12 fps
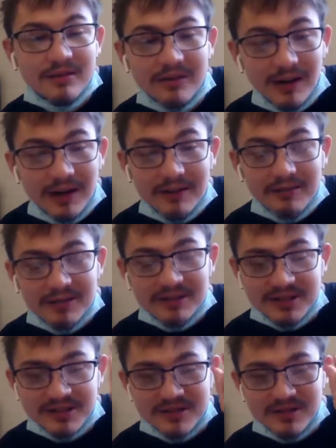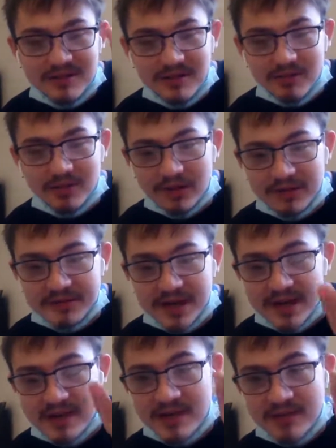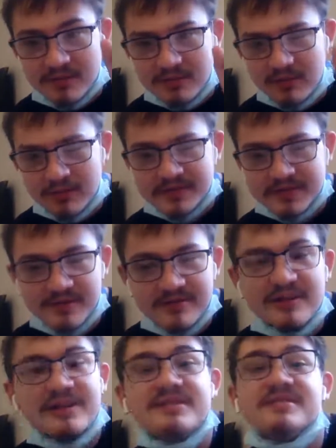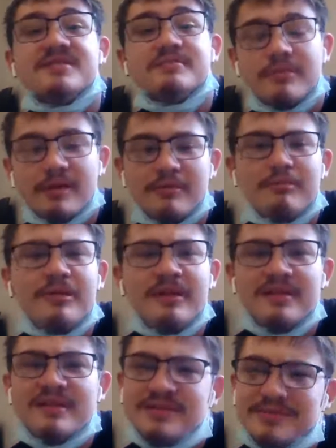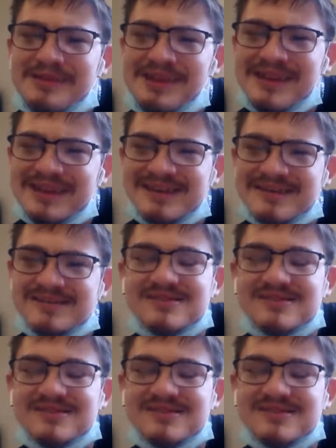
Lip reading: Great rest of your Thursday. We'll see you guys probably this weekend.